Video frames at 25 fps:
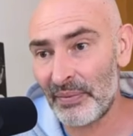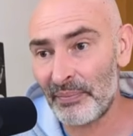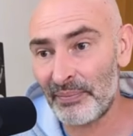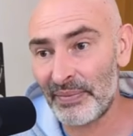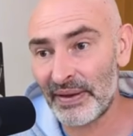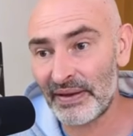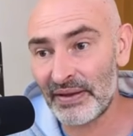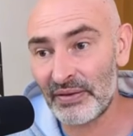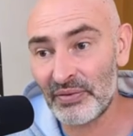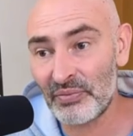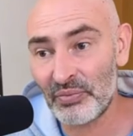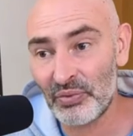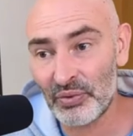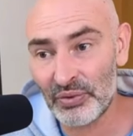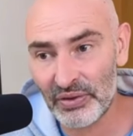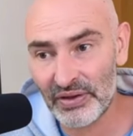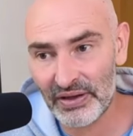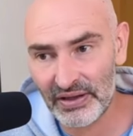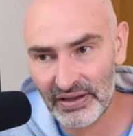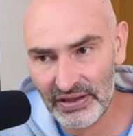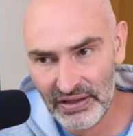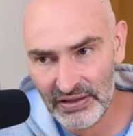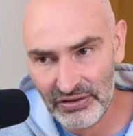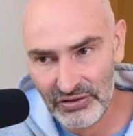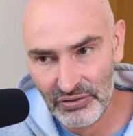play rook
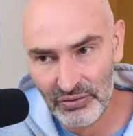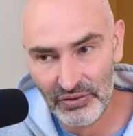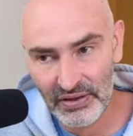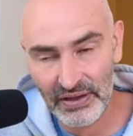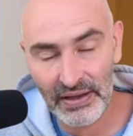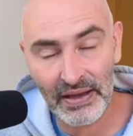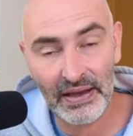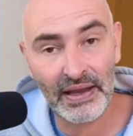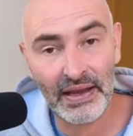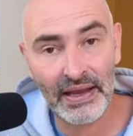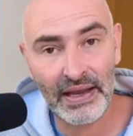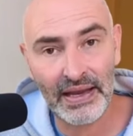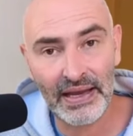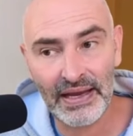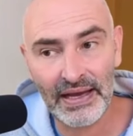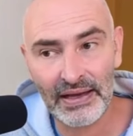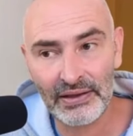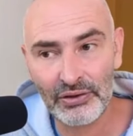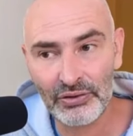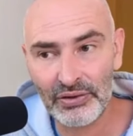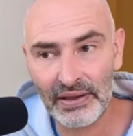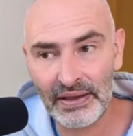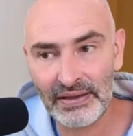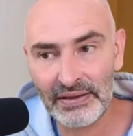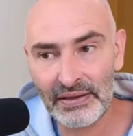e3 and
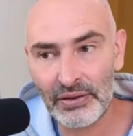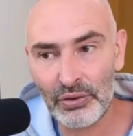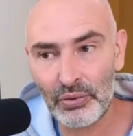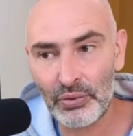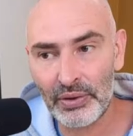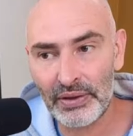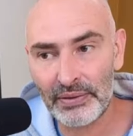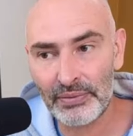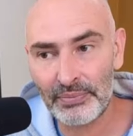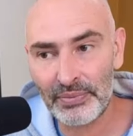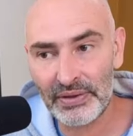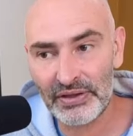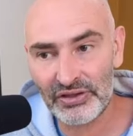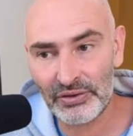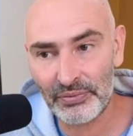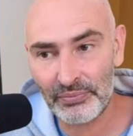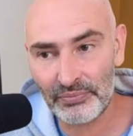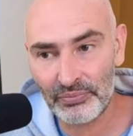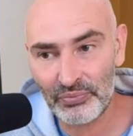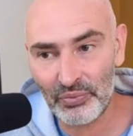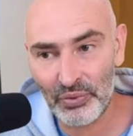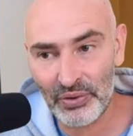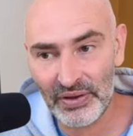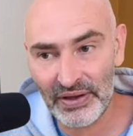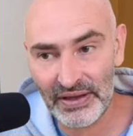create the queen-bishop
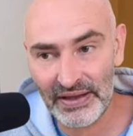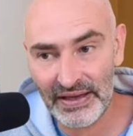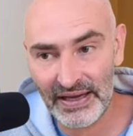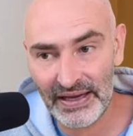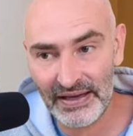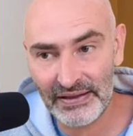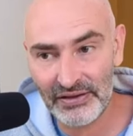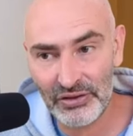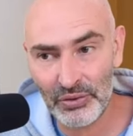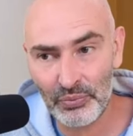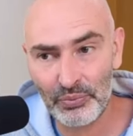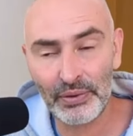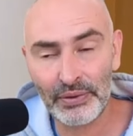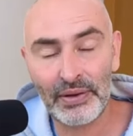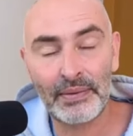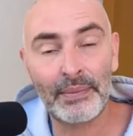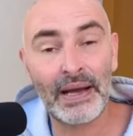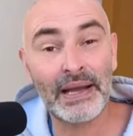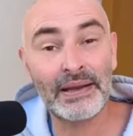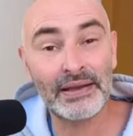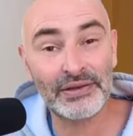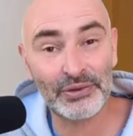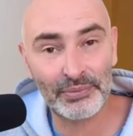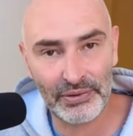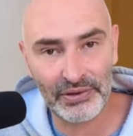fork again to win
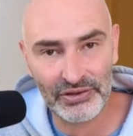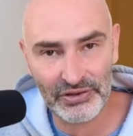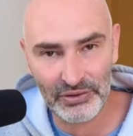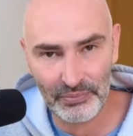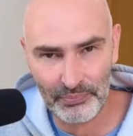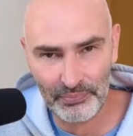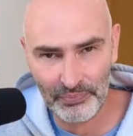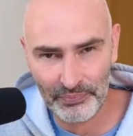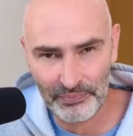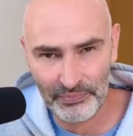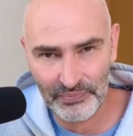back the bishop.